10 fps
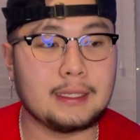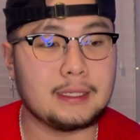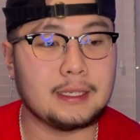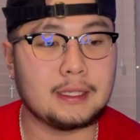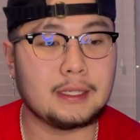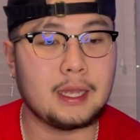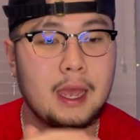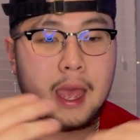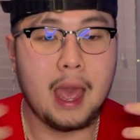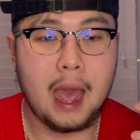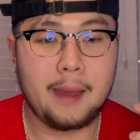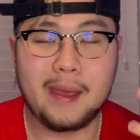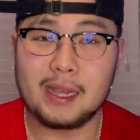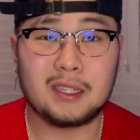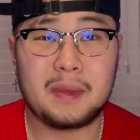It's just, I'm
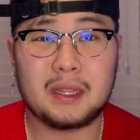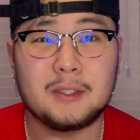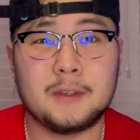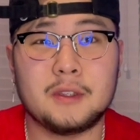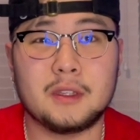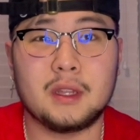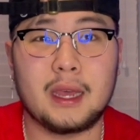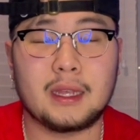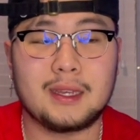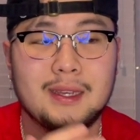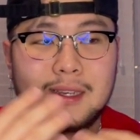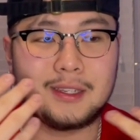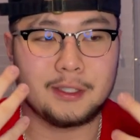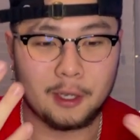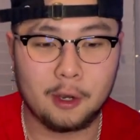actually making this video to like
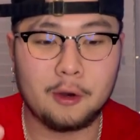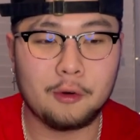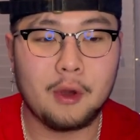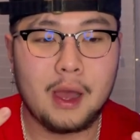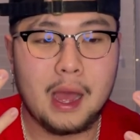show